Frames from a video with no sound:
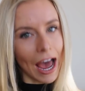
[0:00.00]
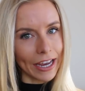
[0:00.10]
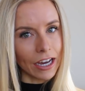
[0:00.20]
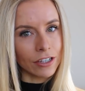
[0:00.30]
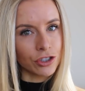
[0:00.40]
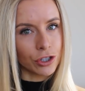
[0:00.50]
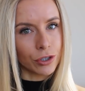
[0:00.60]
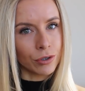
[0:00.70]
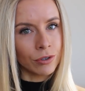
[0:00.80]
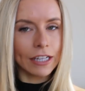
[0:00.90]
I got
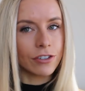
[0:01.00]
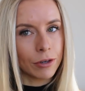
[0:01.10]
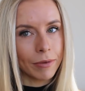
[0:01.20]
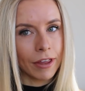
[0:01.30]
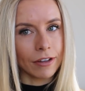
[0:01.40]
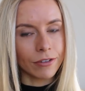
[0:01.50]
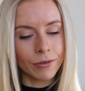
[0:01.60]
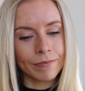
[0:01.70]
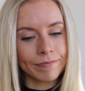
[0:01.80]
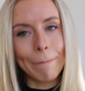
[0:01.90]
you, and let you know what
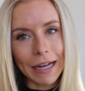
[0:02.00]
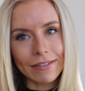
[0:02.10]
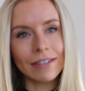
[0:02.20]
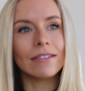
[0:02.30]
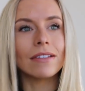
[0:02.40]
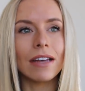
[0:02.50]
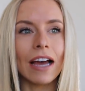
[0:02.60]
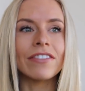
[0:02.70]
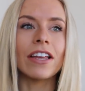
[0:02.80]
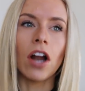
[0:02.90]
else. But
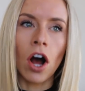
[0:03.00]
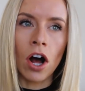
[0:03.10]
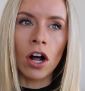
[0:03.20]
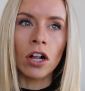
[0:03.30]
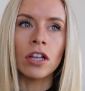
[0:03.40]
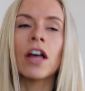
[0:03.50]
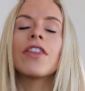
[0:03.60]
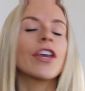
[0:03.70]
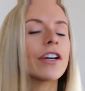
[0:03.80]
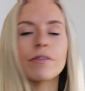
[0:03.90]
I said all,
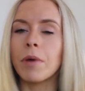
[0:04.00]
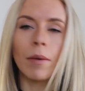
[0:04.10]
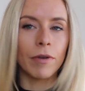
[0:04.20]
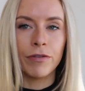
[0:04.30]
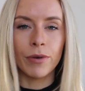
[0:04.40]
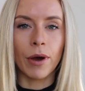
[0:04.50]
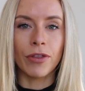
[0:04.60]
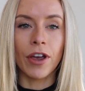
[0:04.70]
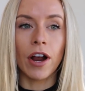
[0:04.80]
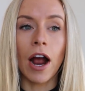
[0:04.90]
there is probably a few
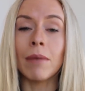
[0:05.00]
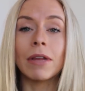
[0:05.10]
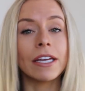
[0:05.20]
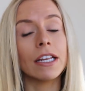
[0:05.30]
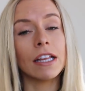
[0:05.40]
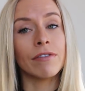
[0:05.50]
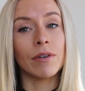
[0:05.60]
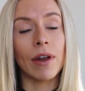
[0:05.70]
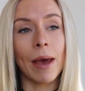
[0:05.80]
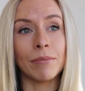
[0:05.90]
out there. I'm lucky to live
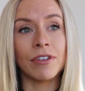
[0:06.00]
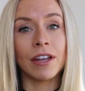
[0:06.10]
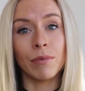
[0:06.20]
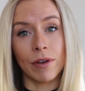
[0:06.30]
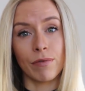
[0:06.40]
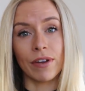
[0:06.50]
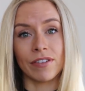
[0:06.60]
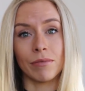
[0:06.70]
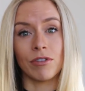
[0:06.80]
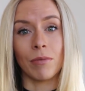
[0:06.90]
in Edmonton. We have
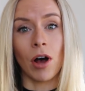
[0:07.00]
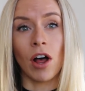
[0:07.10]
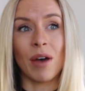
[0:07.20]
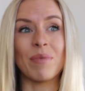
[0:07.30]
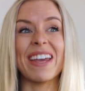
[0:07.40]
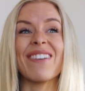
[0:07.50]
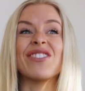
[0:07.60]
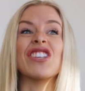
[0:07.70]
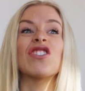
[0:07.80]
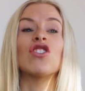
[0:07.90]
West Edmonton Mall, and we
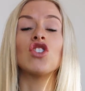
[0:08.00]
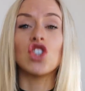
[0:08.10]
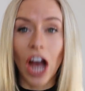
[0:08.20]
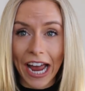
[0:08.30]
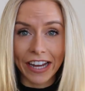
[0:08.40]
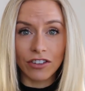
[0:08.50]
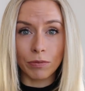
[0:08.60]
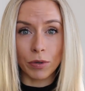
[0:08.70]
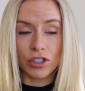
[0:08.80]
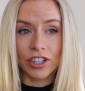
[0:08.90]
have this giant
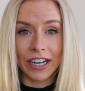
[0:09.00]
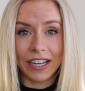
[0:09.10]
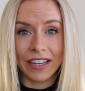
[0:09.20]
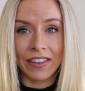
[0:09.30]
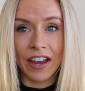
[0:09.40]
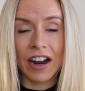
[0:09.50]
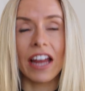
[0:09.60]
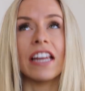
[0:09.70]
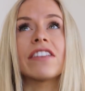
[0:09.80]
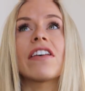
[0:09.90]
Sport Chek in there,
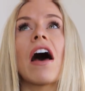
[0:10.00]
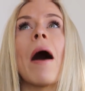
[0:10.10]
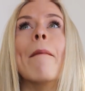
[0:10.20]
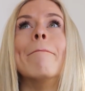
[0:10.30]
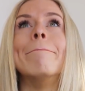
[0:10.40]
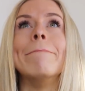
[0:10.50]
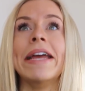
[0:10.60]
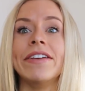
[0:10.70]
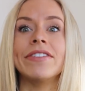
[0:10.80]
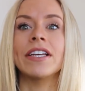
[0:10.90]
and it's
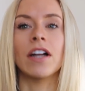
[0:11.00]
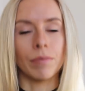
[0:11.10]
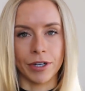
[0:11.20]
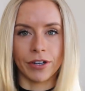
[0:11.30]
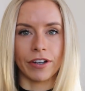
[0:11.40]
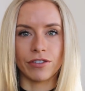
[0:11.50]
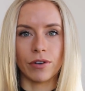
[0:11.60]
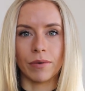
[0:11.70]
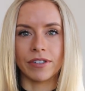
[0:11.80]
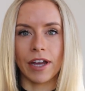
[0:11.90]
amazing. I'll bring you guys
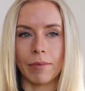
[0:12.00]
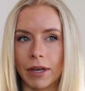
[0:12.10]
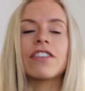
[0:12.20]
to it one time.